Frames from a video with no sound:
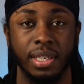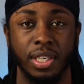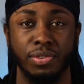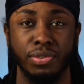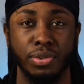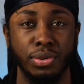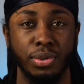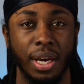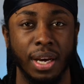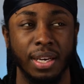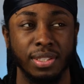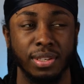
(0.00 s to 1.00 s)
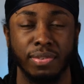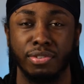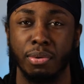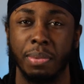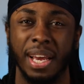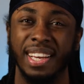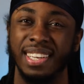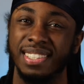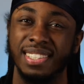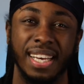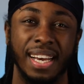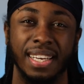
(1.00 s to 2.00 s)
If you suffer from like
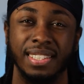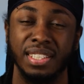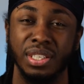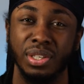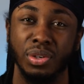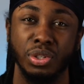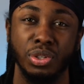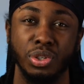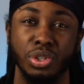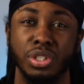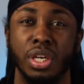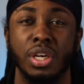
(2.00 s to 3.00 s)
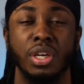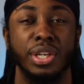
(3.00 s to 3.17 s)
anxiety or you're just